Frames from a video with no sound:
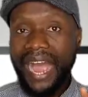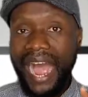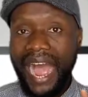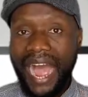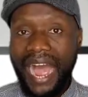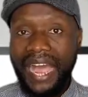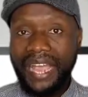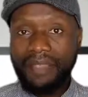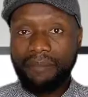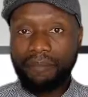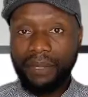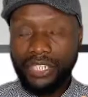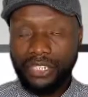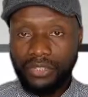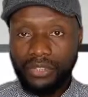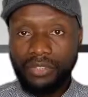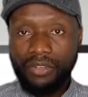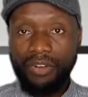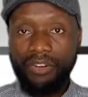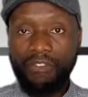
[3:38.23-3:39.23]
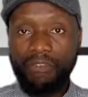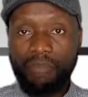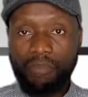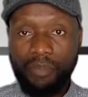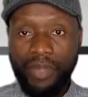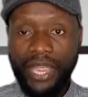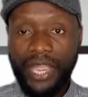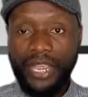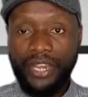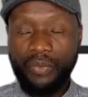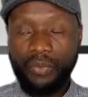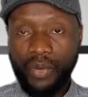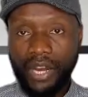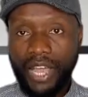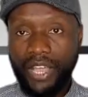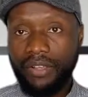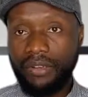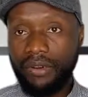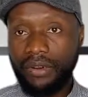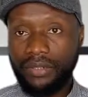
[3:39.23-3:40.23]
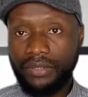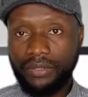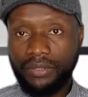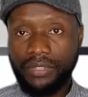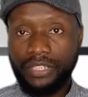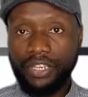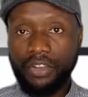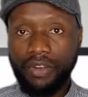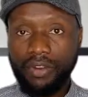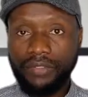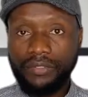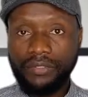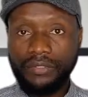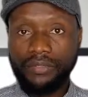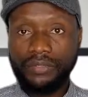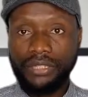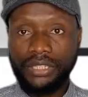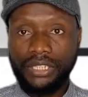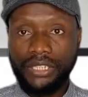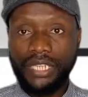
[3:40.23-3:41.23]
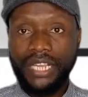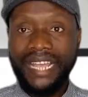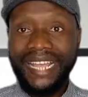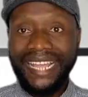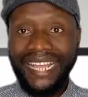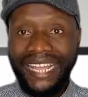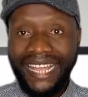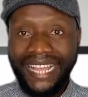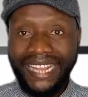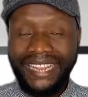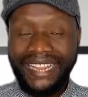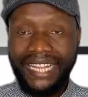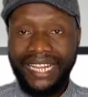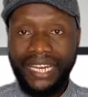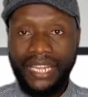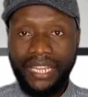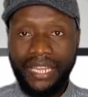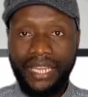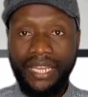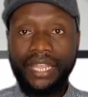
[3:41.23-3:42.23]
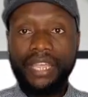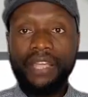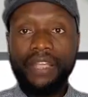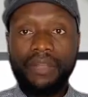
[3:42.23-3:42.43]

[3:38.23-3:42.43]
I myself made when I got to the country, Italy,